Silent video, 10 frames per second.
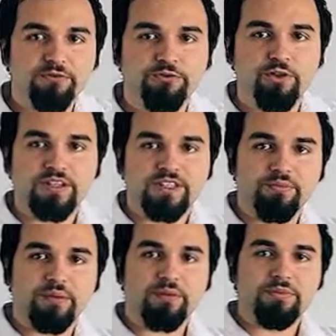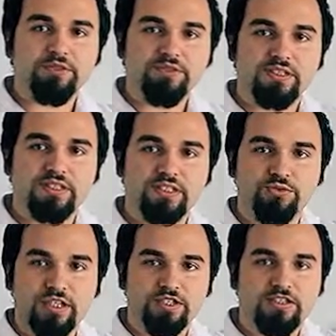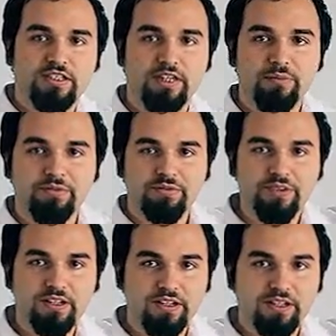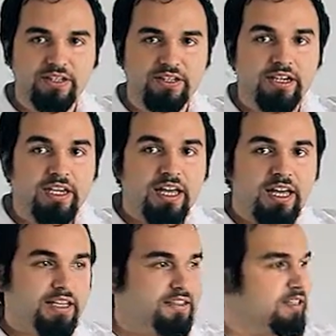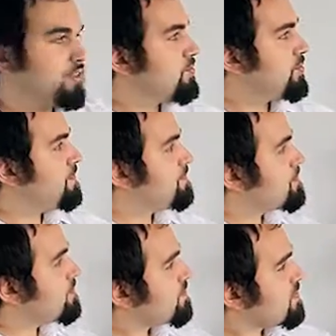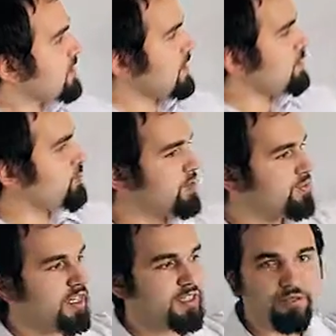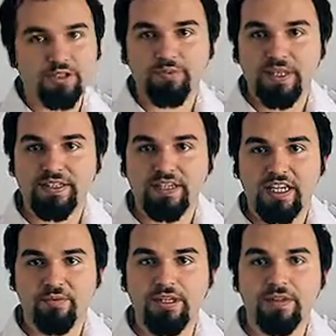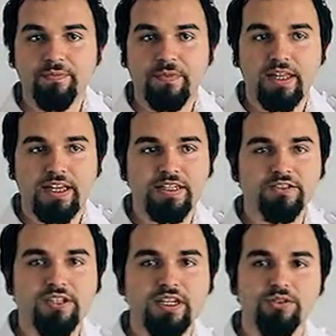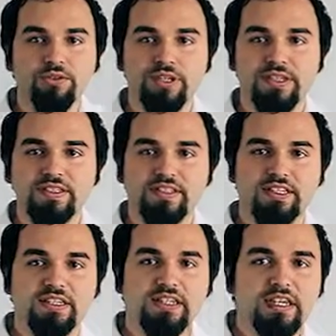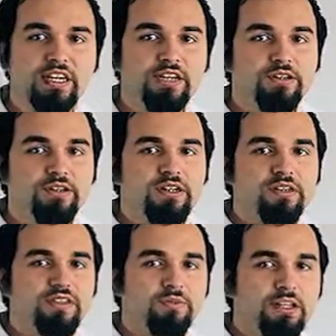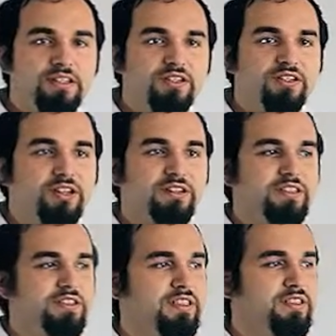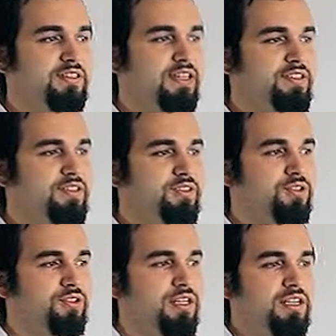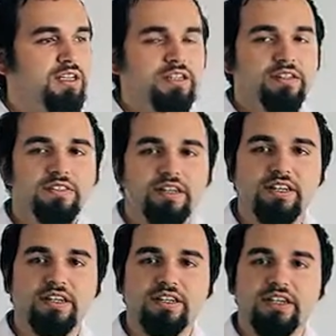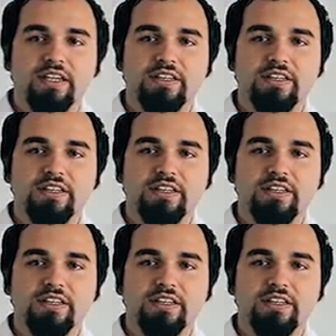for example, I'm the user that reached the top of the funnel here, and then you try to get me to buy the game, and then you can already see some other content that's not so targeted